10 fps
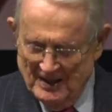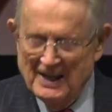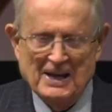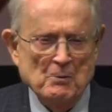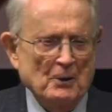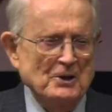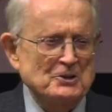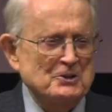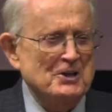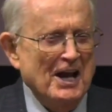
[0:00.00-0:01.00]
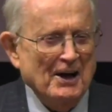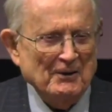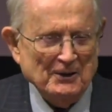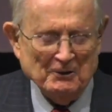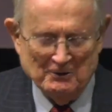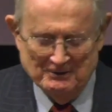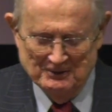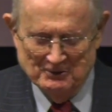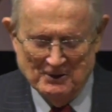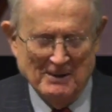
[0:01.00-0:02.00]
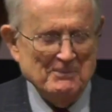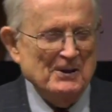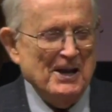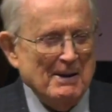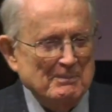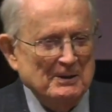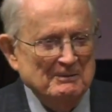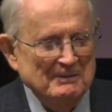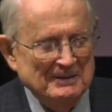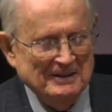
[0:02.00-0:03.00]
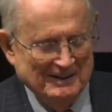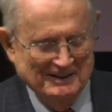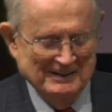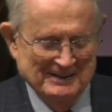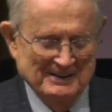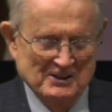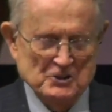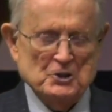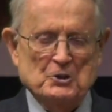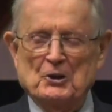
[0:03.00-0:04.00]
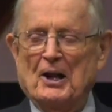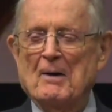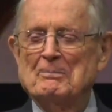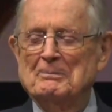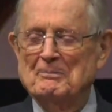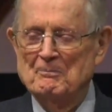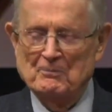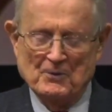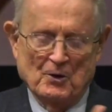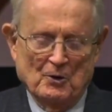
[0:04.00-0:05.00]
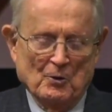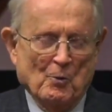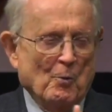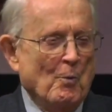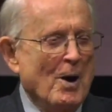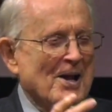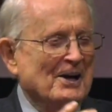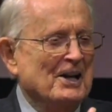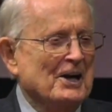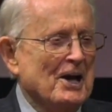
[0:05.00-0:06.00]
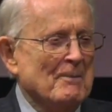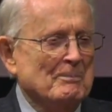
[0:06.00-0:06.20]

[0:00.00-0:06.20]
He reached down and grabbed the napkin, stood up, wadded it up,